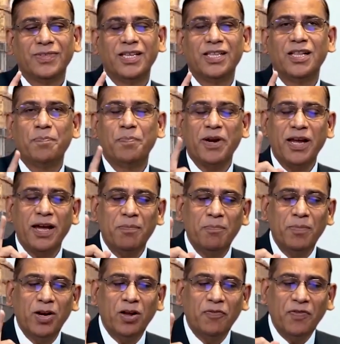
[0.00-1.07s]
In the
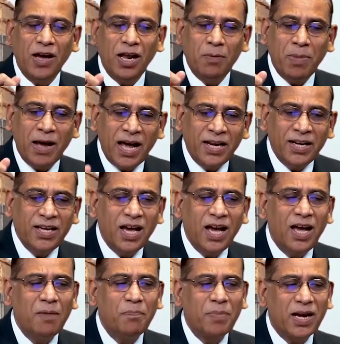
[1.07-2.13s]
preamble of
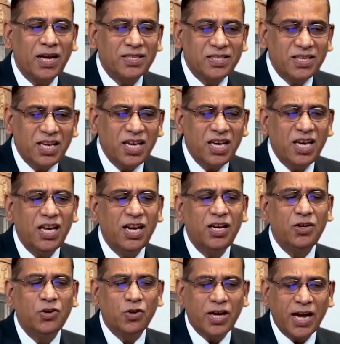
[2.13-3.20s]
Albania, Brazil,
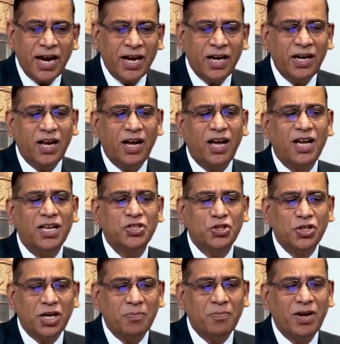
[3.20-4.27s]
Uganda,
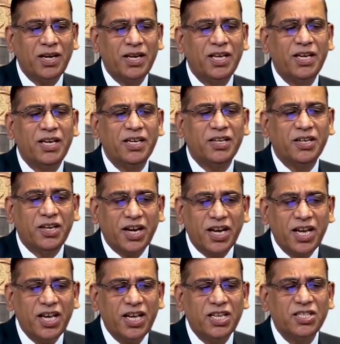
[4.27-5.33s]
Germany,
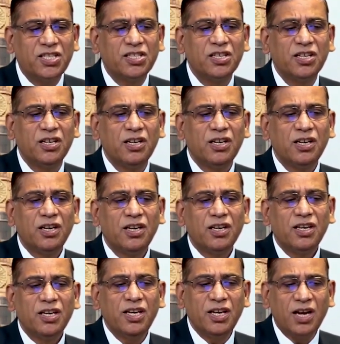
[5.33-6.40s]
Greece,
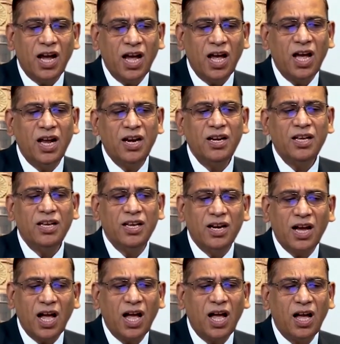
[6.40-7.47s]
Iran,
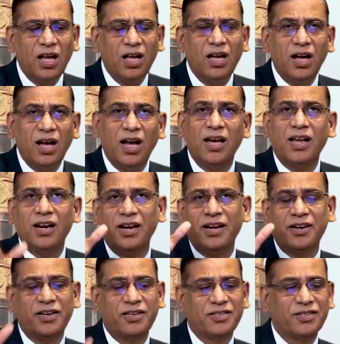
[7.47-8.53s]
Iraq,
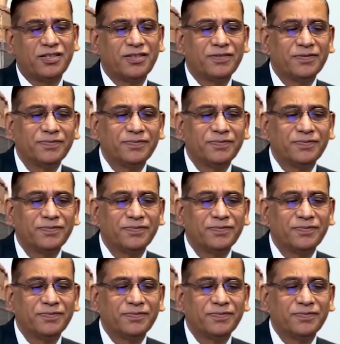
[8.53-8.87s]
Ireland, etc.